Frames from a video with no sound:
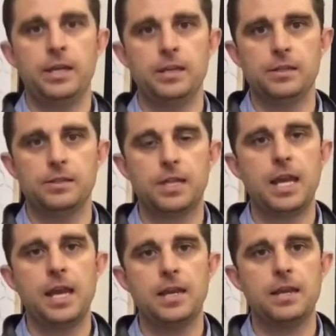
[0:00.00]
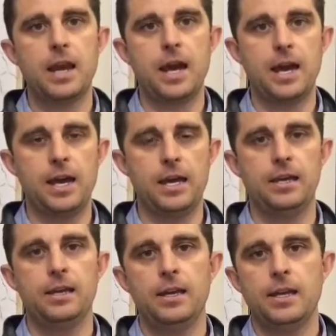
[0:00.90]
is can
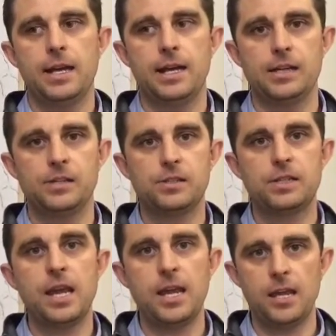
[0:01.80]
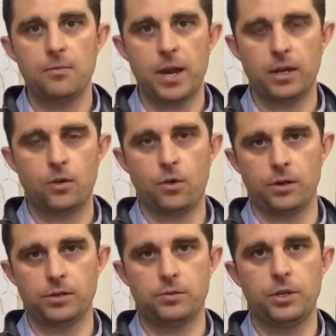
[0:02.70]
I uh, stain my quartz?